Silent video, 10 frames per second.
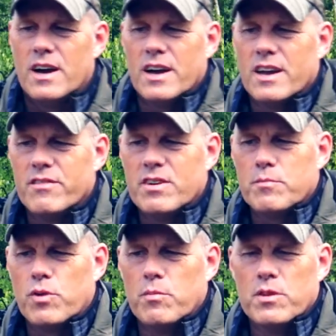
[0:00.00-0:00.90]
I have
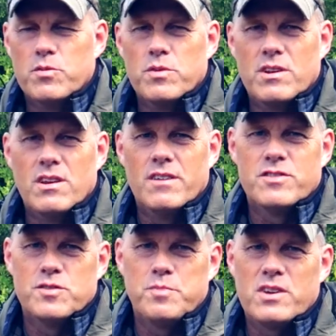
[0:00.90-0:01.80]
had problems with
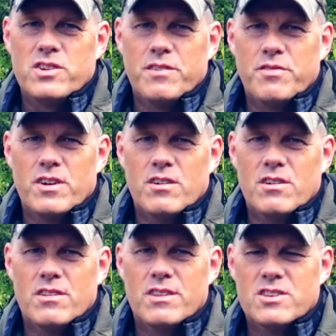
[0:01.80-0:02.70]
gloves, especially if they
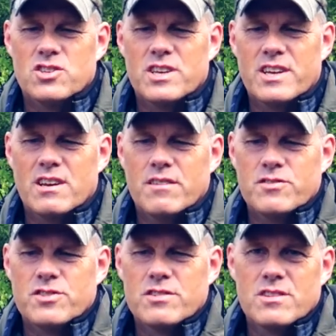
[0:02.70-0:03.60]
are the slick
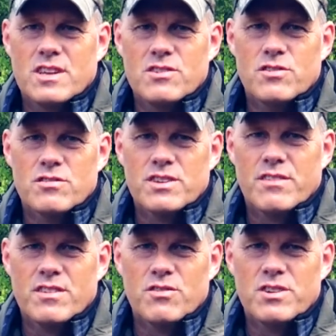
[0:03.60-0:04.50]
gloves, that you don't
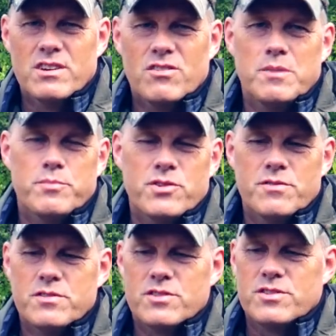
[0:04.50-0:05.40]
have a real grip
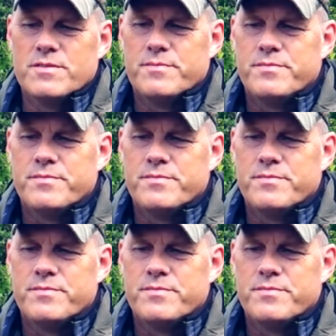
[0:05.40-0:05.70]
surface.